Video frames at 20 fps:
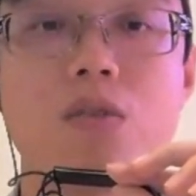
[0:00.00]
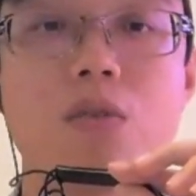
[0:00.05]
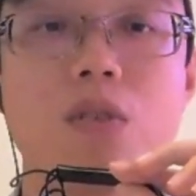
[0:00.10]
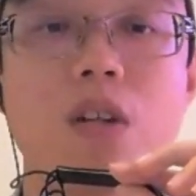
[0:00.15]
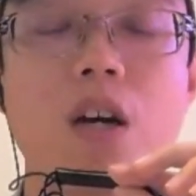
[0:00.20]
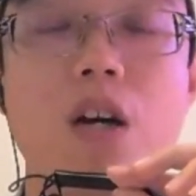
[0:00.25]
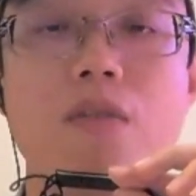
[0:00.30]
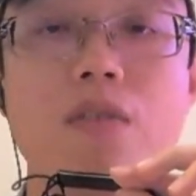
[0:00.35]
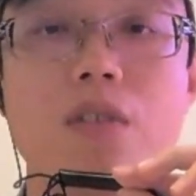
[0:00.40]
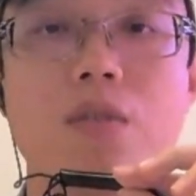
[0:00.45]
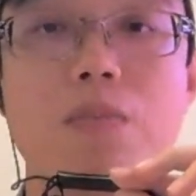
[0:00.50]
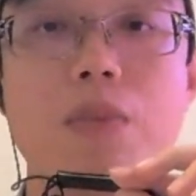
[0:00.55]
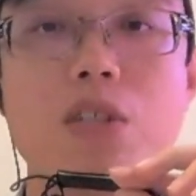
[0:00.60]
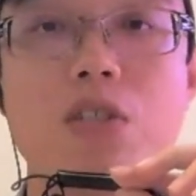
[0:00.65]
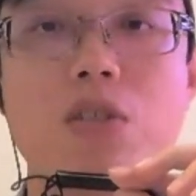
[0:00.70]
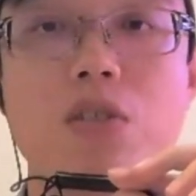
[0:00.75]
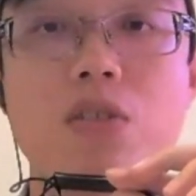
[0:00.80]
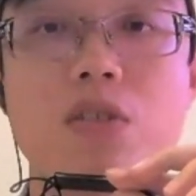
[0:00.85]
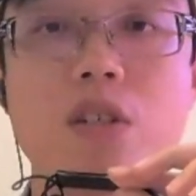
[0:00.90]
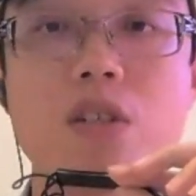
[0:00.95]
So we have a
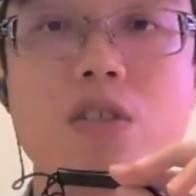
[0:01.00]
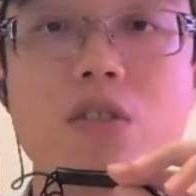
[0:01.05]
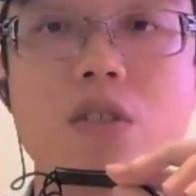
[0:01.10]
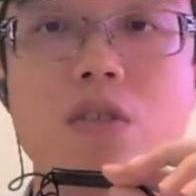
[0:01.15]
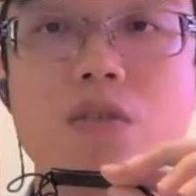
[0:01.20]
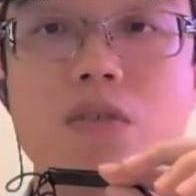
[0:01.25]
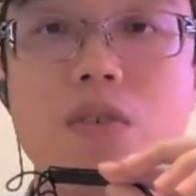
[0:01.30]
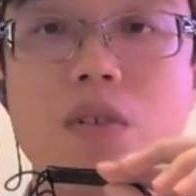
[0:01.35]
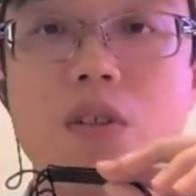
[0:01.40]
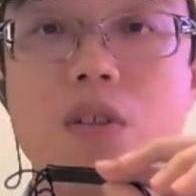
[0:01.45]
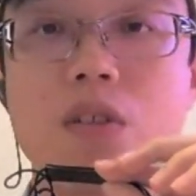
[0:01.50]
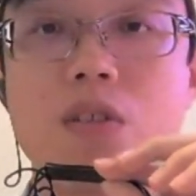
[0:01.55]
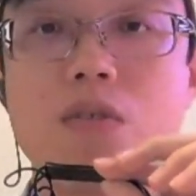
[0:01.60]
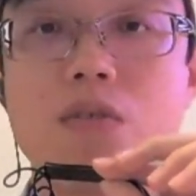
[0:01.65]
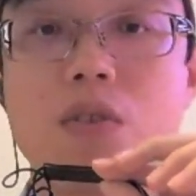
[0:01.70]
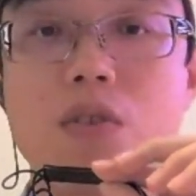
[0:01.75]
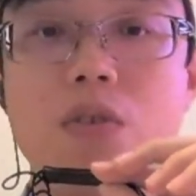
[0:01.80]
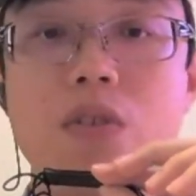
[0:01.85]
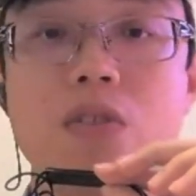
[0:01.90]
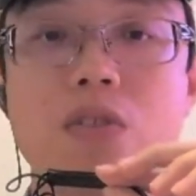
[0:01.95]
special session for
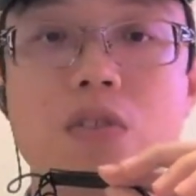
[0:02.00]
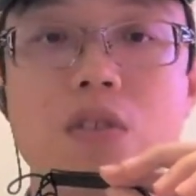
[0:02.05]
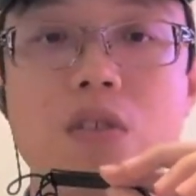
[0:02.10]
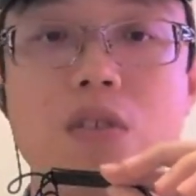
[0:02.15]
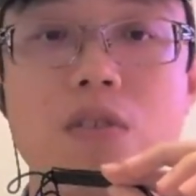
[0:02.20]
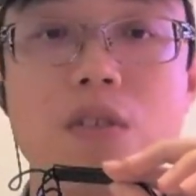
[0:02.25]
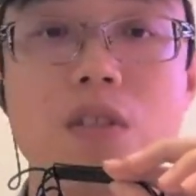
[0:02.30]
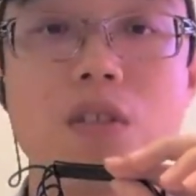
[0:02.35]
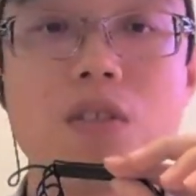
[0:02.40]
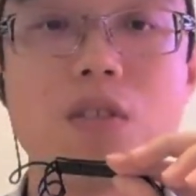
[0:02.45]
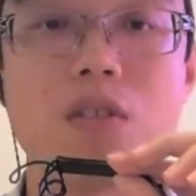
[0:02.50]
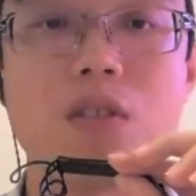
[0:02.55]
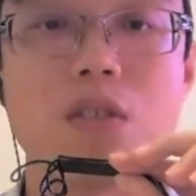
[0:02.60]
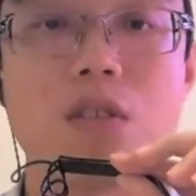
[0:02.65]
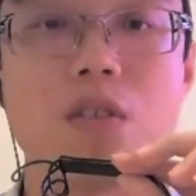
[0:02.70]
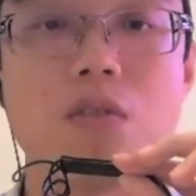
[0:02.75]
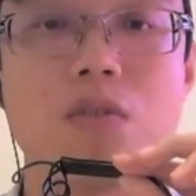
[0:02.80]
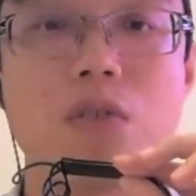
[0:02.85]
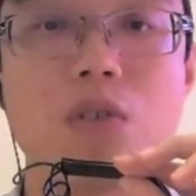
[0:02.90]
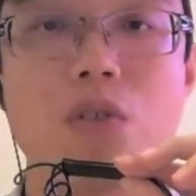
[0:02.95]
forest service.
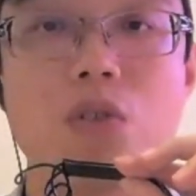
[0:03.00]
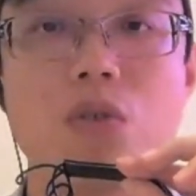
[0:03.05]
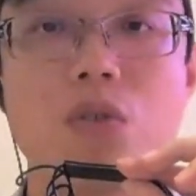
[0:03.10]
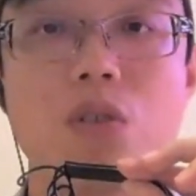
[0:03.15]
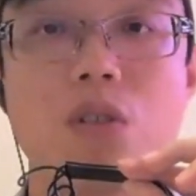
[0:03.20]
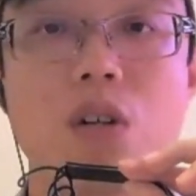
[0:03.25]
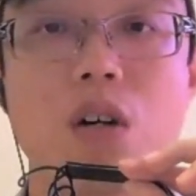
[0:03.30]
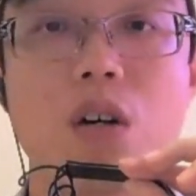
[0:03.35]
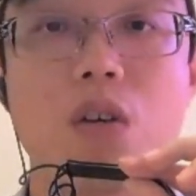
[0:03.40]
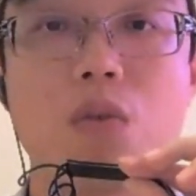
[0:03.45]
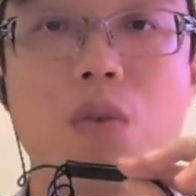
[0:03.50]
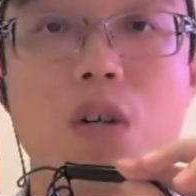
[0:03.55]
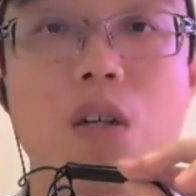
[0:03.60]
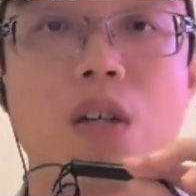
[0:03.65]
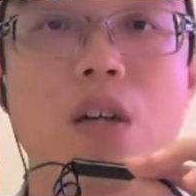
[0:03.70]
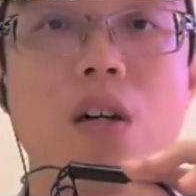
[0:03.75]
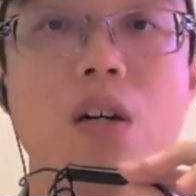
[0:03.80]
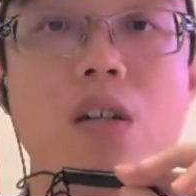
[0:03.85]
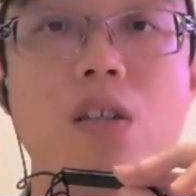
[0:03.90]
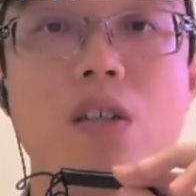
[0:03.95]
If you are
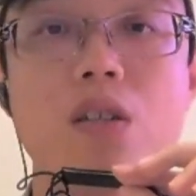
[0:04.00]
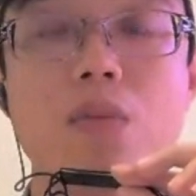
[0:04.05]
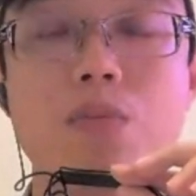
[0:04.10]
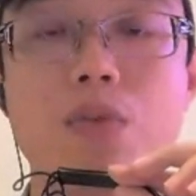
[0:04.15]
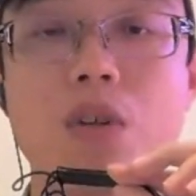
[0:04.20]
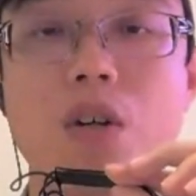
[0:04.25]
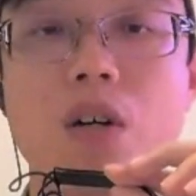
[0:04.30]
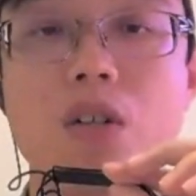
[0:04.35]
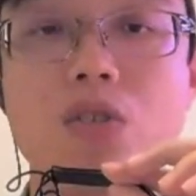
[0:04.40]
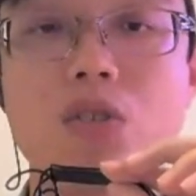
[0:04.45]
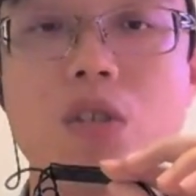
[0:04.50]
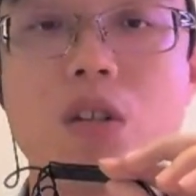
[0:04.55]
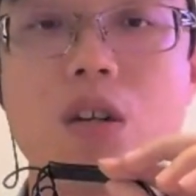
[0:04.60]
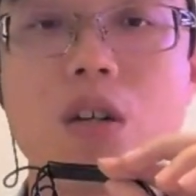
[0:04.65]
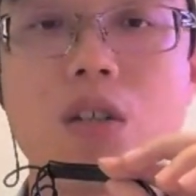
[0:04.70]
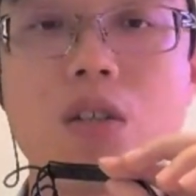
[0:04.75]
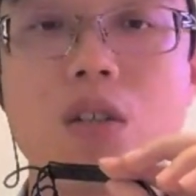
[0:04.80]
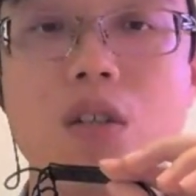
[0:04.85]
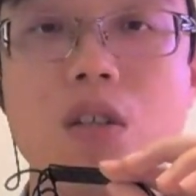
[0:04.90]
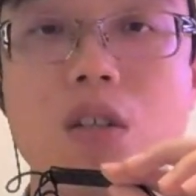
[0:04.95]
working on any
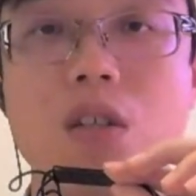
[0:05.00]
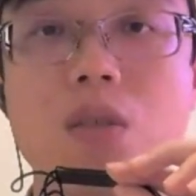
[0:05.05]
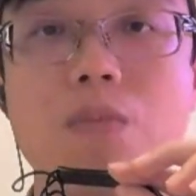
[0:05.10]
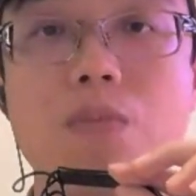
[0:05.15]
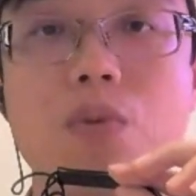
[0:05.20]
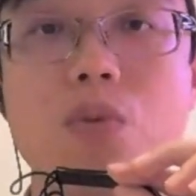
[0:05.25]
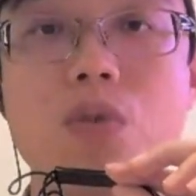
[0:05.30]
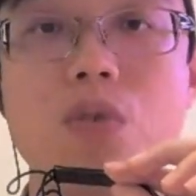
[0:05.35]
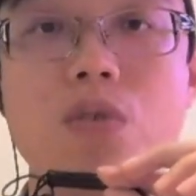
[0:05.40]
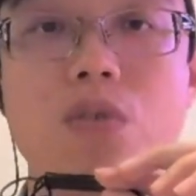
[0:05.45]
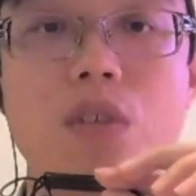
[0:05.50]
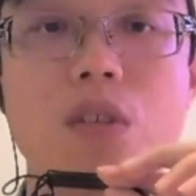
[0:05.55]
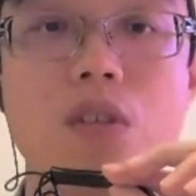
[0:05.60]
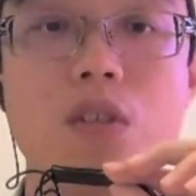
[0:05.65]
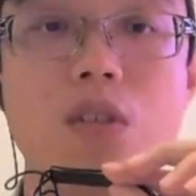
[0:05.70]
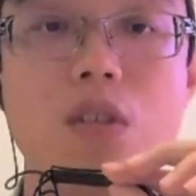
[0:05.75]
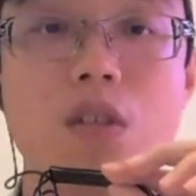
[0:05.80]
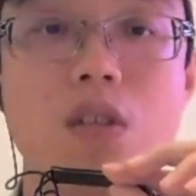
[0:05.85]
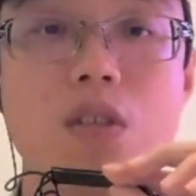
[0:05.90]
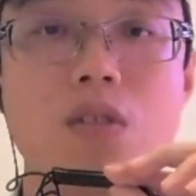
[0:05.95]
project
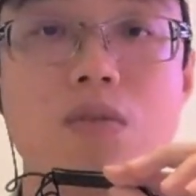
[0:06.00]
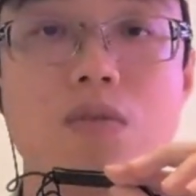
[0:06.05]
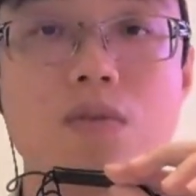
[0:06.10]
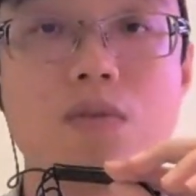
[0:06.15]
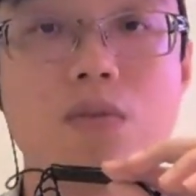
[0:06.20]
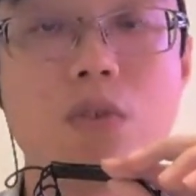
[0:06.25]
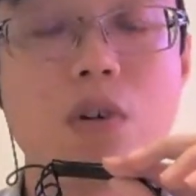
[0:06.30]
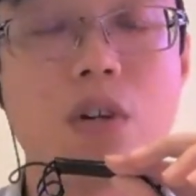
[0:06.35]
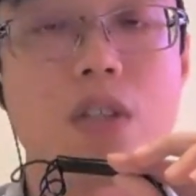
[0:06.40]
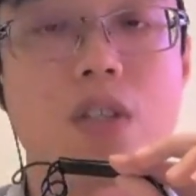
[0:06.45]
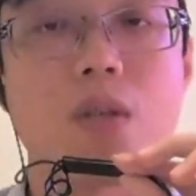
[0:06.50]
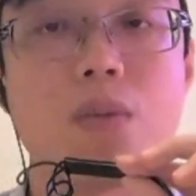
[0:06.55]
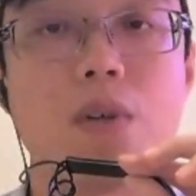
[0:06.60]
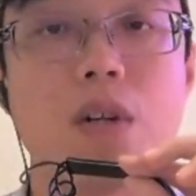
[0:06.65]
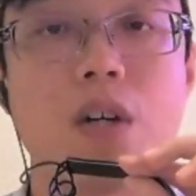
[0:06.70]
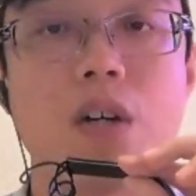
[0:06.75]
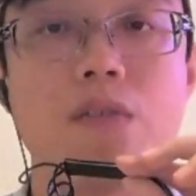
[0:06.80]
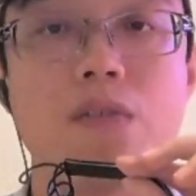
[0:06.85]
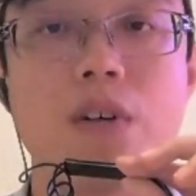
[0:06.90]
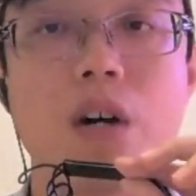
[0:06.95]
improving the, for
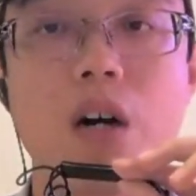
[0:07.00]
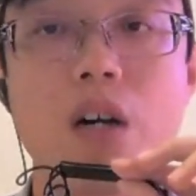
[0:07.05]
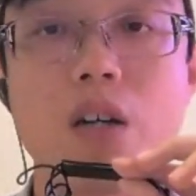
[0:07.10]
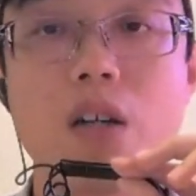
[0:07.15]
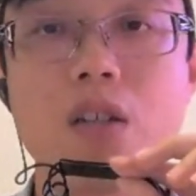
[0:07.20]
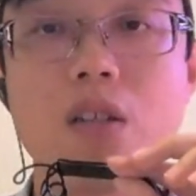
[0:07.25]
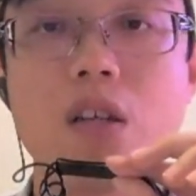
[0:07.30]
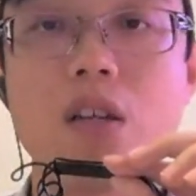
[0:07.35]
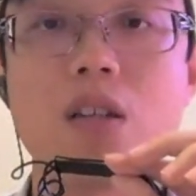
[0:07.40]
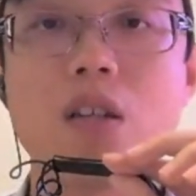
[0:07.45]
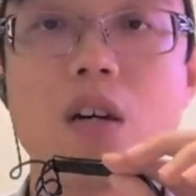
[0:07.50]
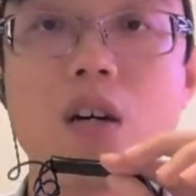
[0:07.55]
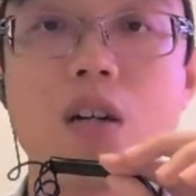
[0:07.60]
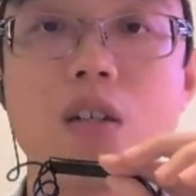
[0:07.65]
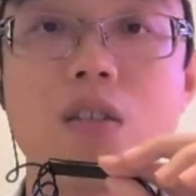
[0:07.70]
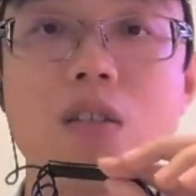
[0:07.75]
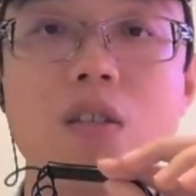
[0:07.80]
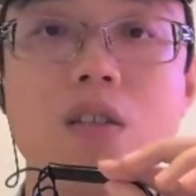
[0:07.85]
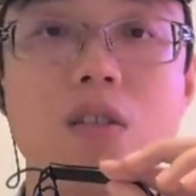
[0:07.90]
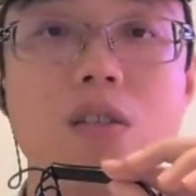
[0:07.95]
example, FIA
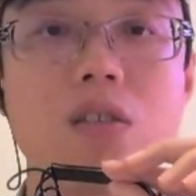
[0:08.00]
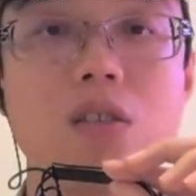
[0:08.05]
data